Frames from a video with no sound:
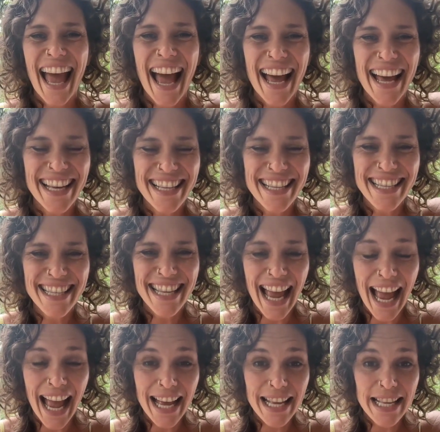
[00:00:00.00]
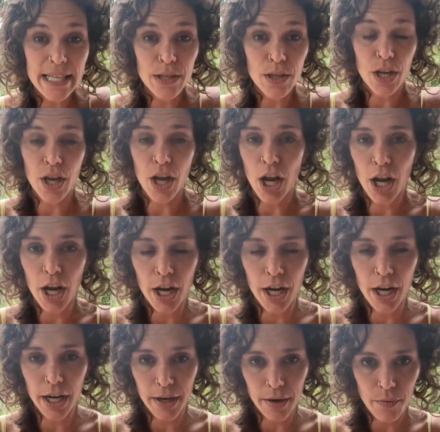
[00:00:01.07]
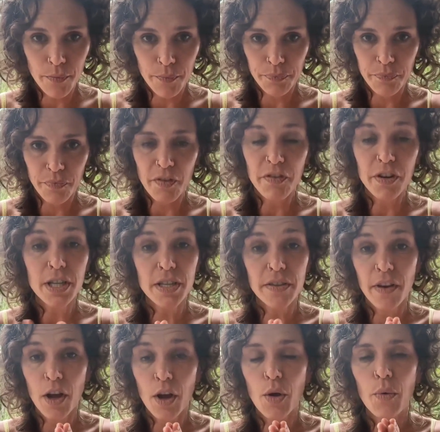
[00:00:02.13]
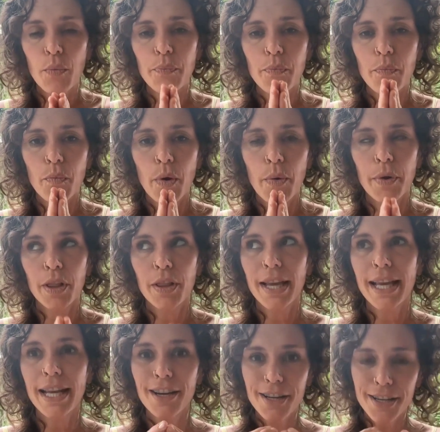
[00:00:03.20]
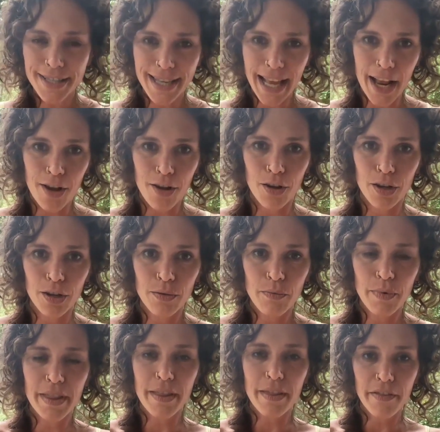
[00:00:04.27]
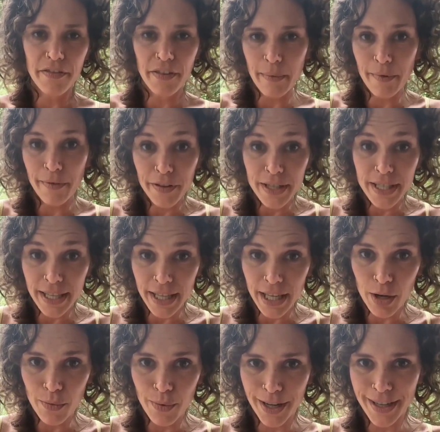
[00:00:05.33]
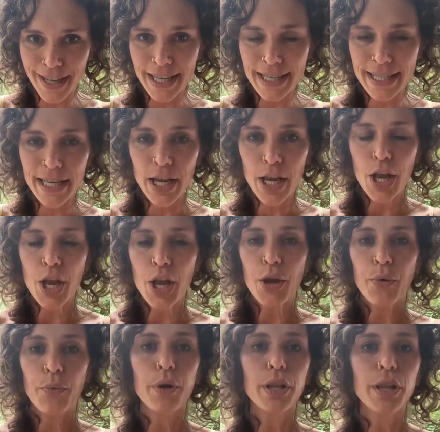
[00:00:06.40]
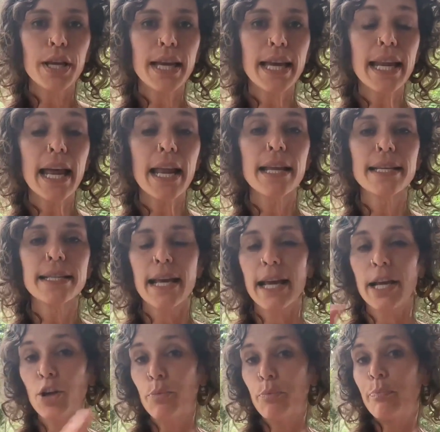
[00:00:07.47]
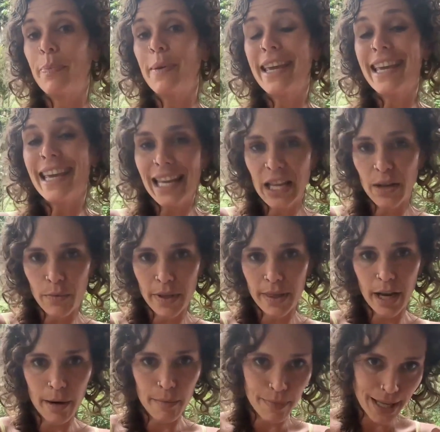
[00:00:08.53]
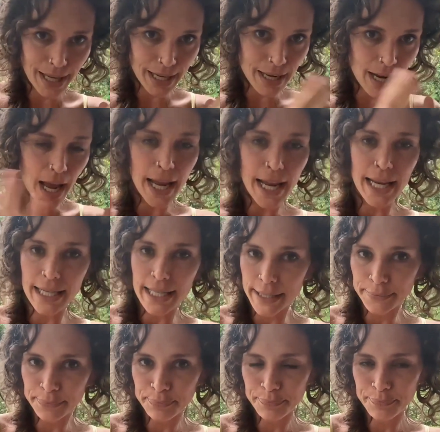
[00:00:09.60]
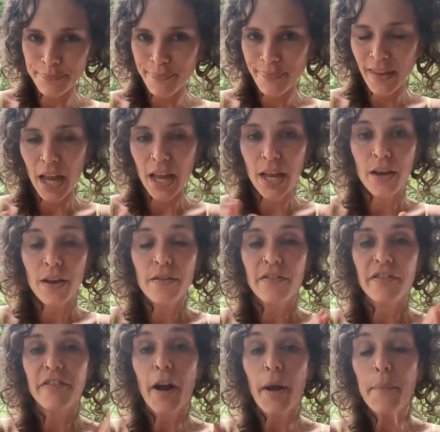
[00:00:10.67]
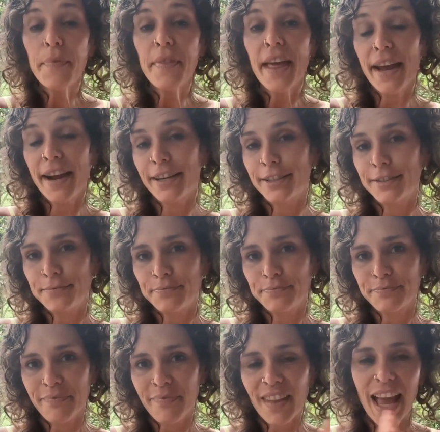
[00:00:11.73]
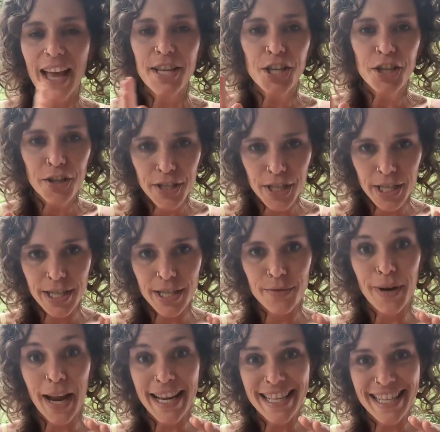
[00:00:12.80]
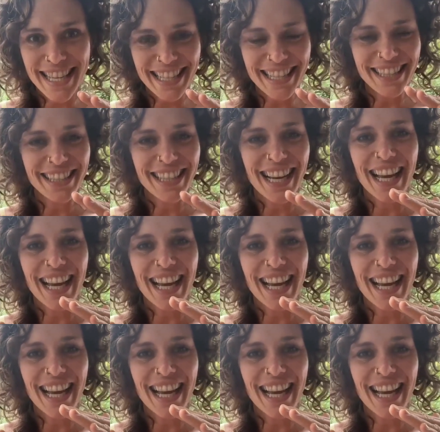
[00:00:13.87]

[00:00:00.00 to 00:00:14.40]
as our, first of all, when we're looking at our cycle within the frame of fertility awareness, we're looking at a cycle beginning with our bleed, not ending. From there, estrogen is rising